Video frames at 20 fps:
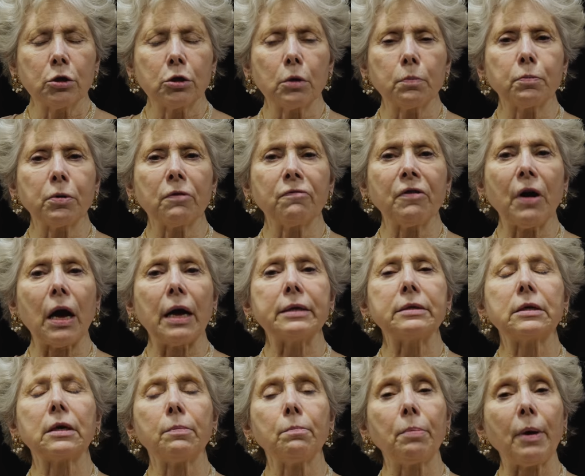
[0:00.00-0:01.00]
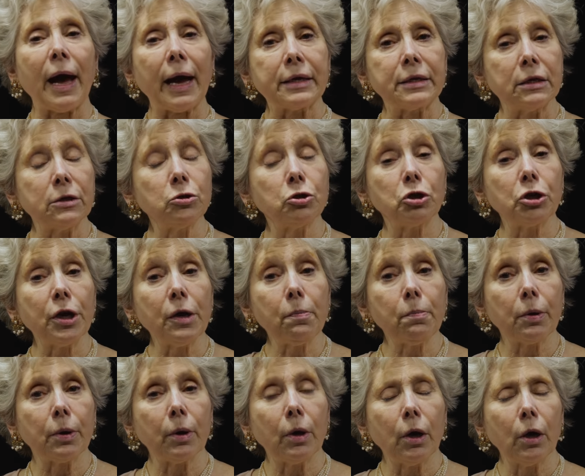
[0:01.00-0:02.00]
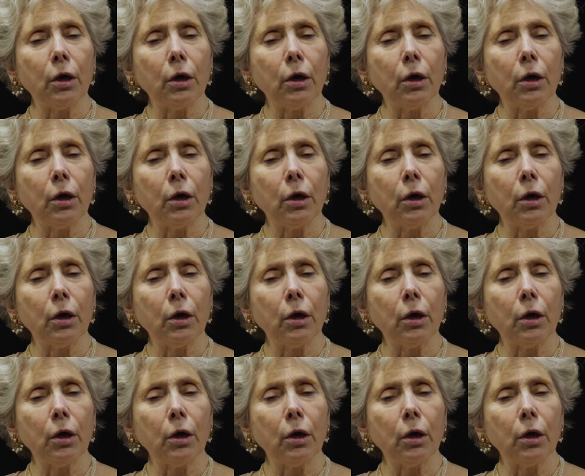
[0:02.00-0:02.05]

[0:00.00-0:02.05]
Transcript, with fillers: to provide companionship,